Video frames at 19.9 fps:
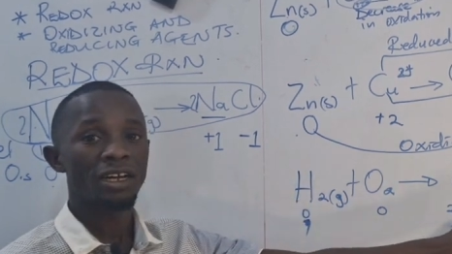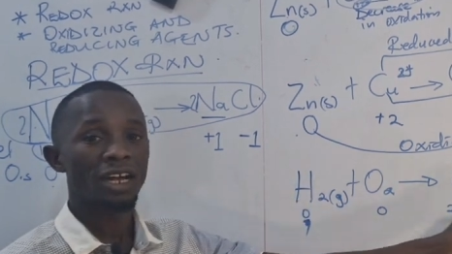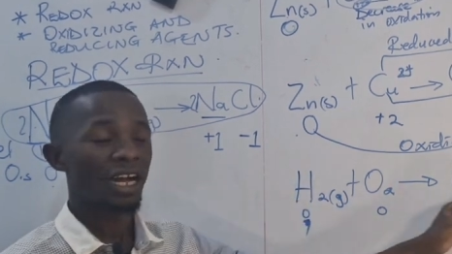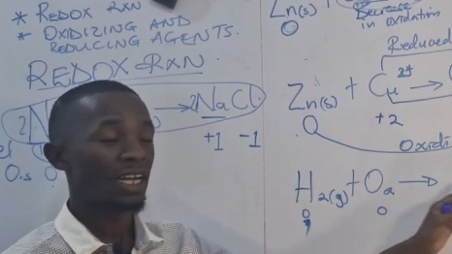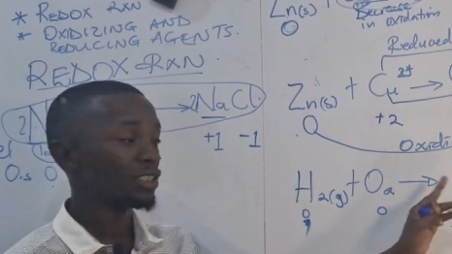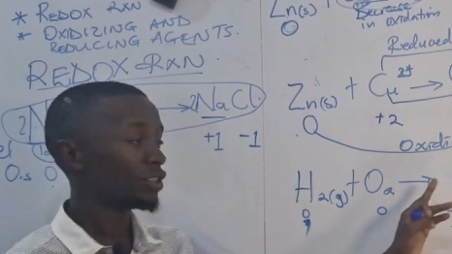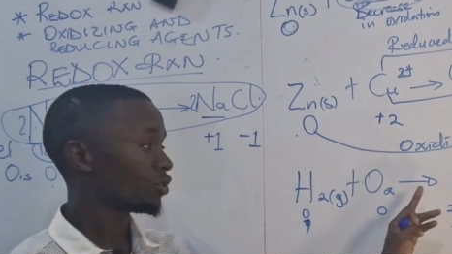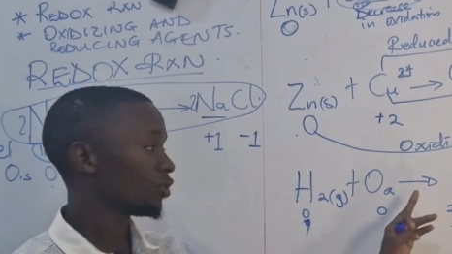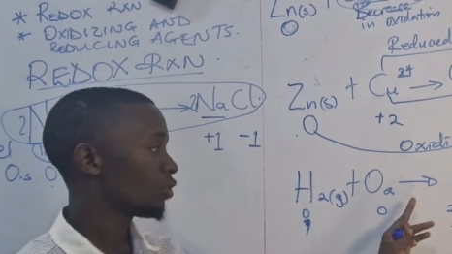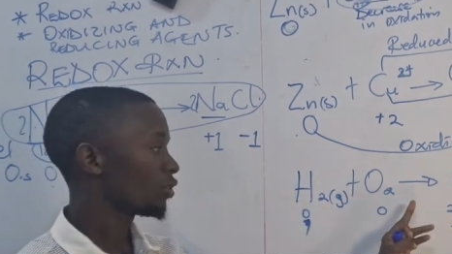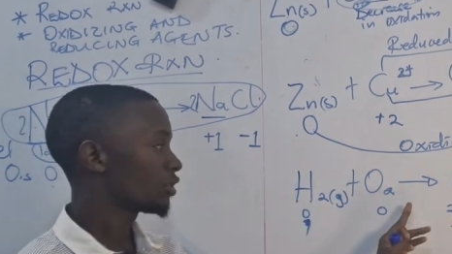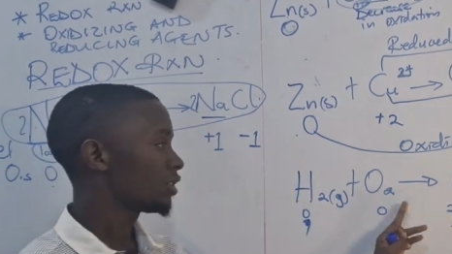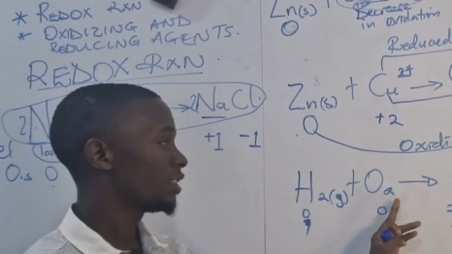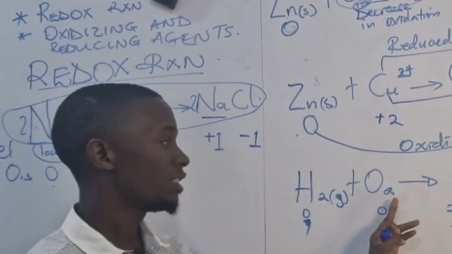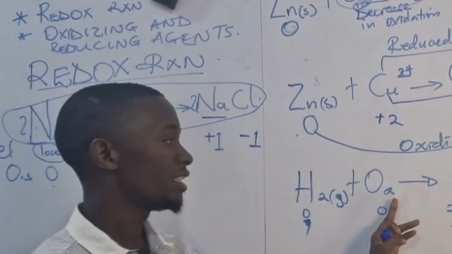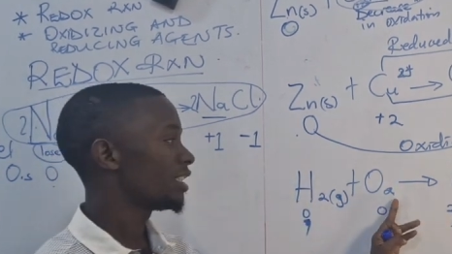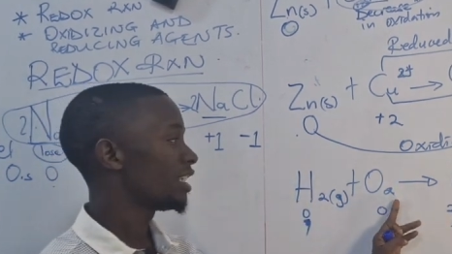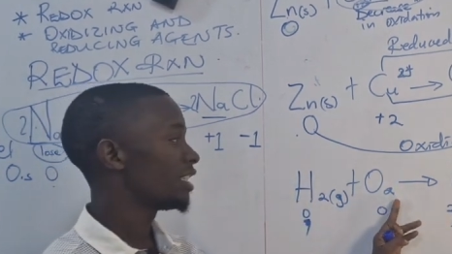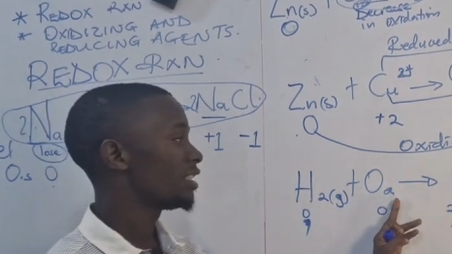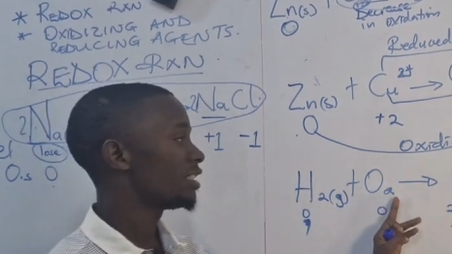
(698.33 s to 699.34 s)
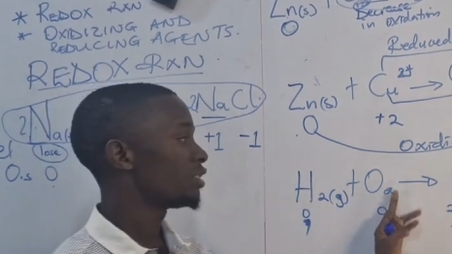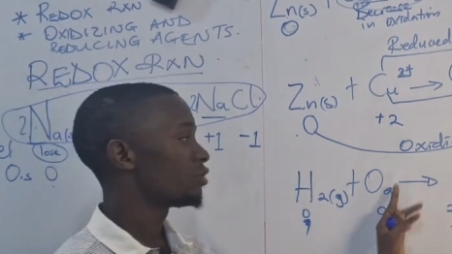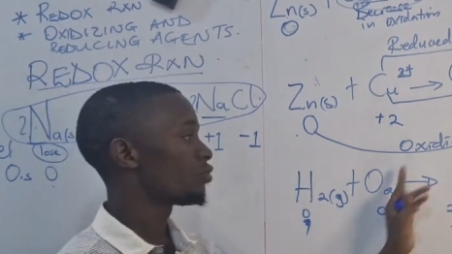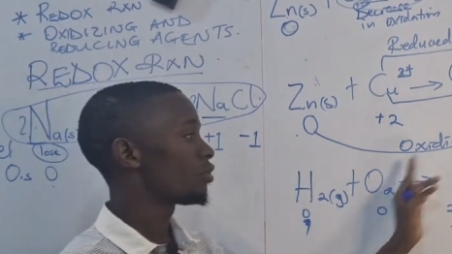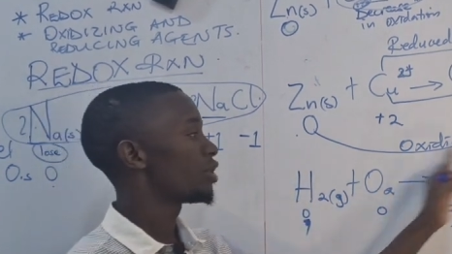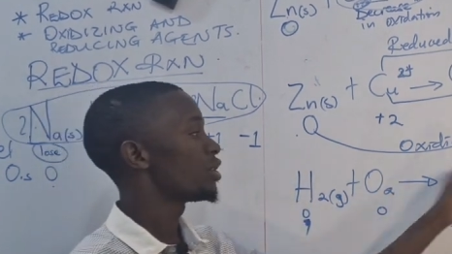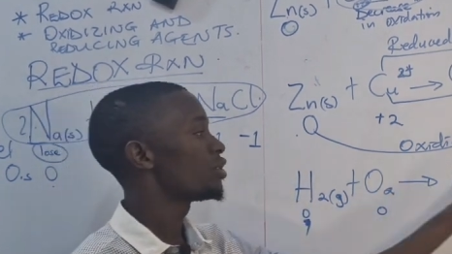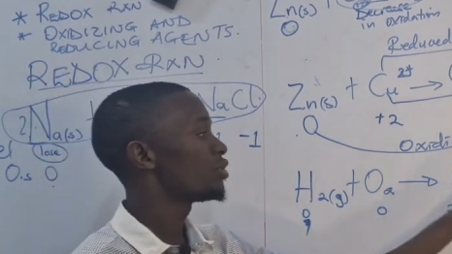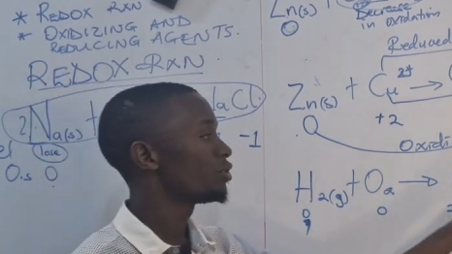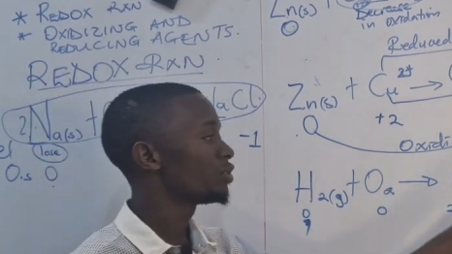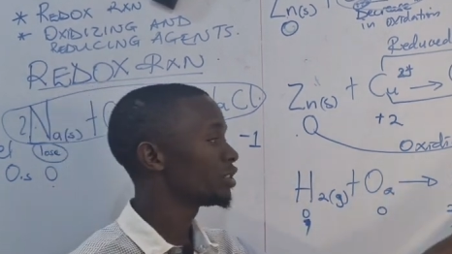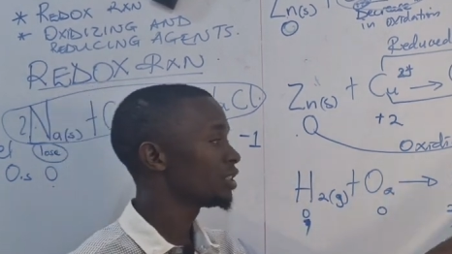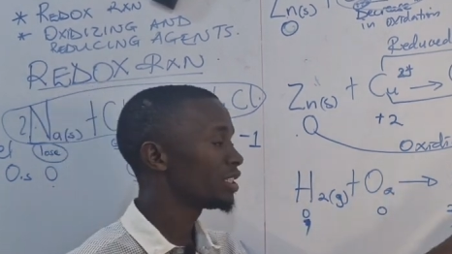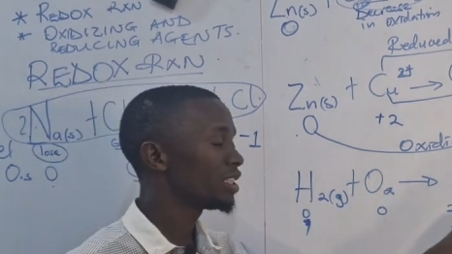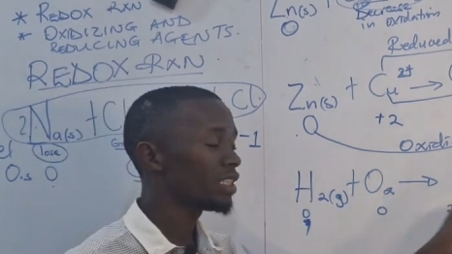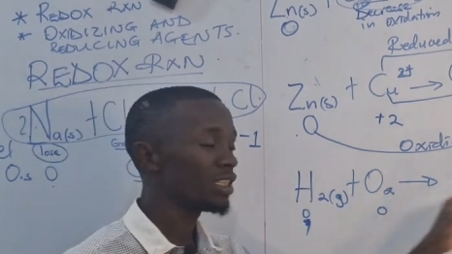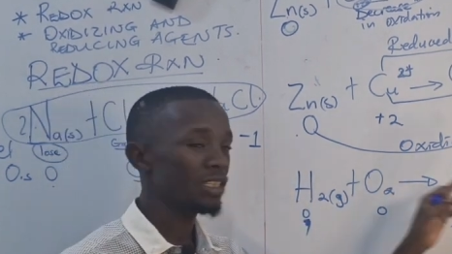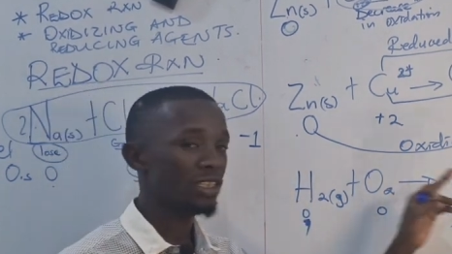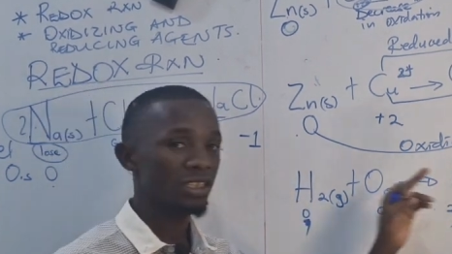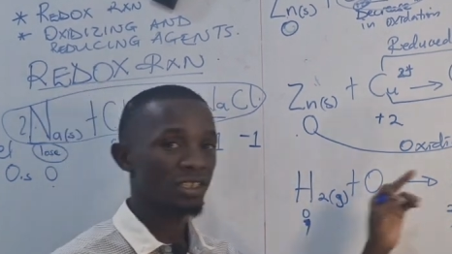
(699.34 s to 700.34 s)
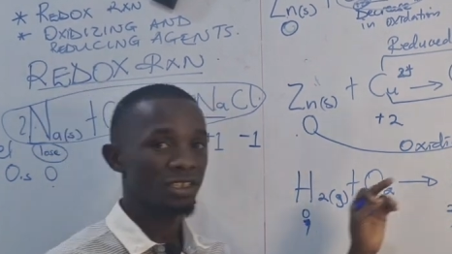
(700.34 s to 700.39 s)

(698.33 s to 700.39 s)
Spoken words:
as oxygen is reduced